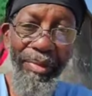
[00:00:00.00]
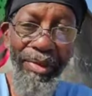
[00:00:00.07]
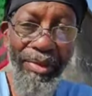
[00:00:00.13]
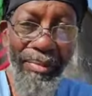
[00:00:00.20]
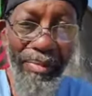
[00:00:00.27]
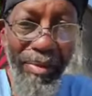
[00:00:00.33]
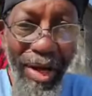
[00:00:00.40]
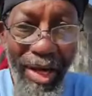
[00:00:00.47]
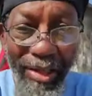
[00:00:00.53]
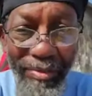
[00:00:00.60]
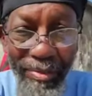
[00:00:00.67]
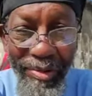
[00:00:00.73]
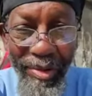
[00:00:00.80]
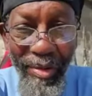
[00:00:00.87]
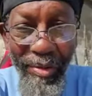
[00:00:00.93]
be
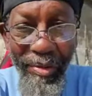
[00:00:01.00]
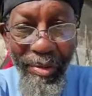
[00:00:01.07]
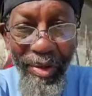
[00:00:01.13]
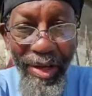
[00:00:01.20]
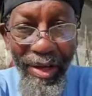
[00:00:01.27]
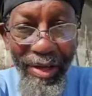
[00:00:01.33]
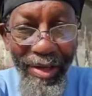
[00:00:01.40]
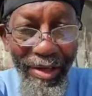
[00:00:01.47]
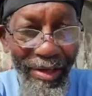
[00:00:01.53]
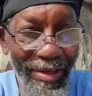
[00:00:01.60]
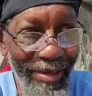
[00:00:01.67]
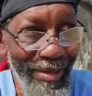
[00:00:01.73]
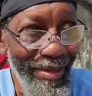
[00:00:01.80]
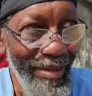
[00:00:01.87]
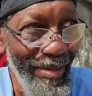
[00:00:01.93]
surprised what's going on out
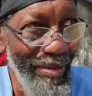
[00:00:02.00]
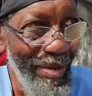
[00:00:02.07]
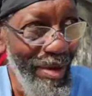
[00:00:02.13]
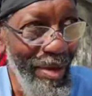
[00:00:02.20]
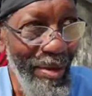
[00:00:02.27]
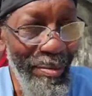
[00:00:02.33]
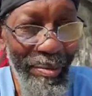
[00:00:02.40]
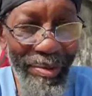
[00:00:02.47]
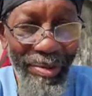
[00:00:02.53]
here.